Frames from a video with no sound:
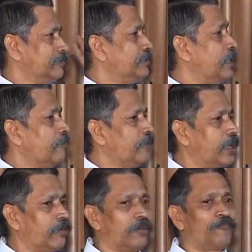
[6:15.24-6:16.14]
Never
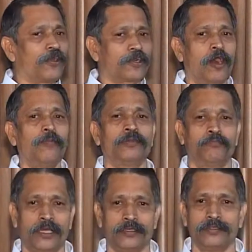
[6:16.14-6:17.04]
ever for common
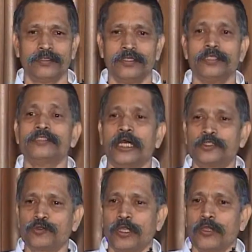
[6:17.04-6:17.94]
man.
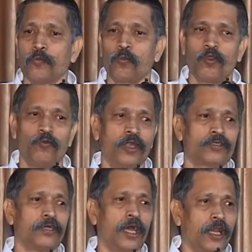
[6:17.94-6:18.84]
That's why we want
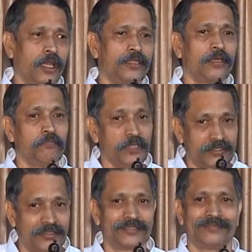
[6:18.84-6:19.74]
to allay the
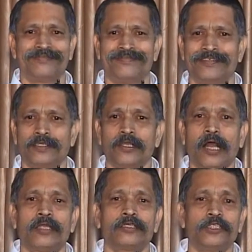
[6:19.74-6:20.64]
myths
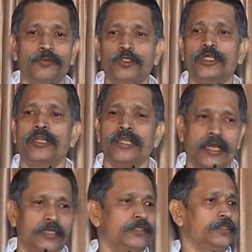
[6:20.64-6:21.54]
and give you the
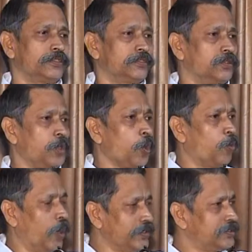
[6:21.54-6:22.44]
realities.
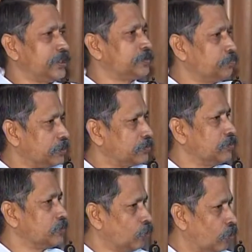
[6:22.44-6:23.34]
One such myth
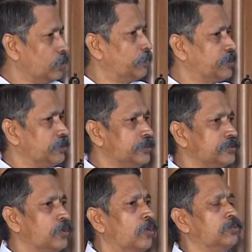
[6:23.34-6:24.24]
with homeopathy
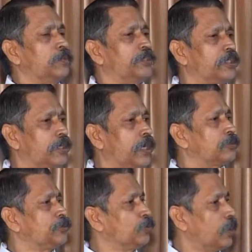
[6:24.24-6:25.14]
is homeopathy
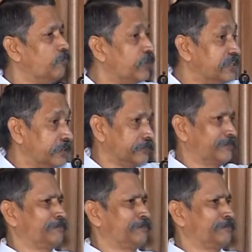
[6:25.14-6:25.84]
can cure everything.